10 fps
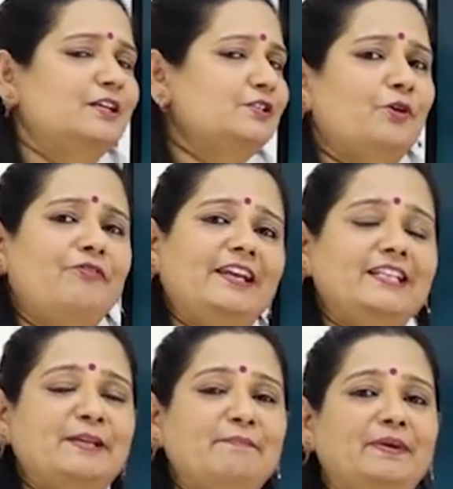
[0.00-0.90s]
So
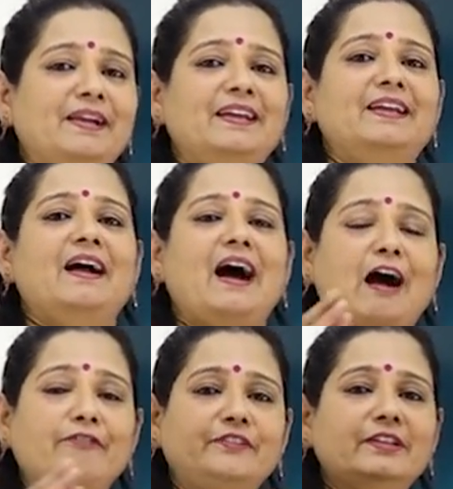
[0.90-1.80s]
very simple,
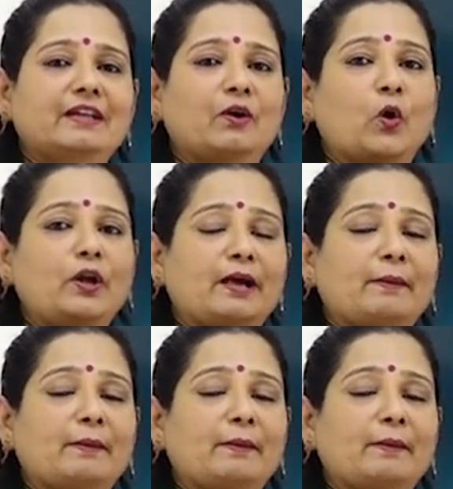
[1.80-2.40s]
after the whole